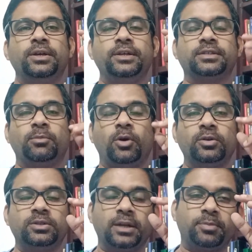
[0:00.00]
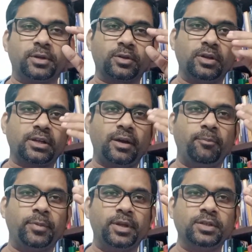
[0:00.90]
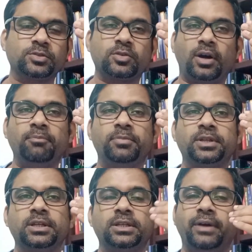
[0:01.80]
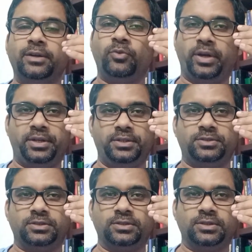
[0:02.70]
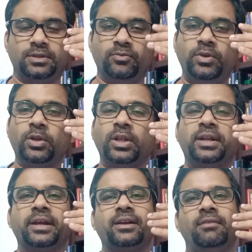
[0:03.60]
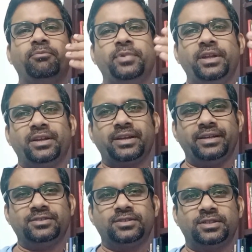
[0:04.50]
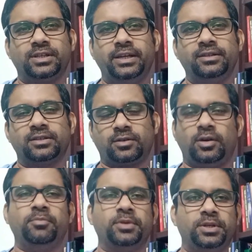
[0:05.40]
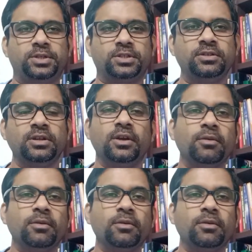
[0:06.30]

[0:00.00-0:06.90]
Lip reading: is about that particular company's competitive advantage. We know that a company can stay in the competition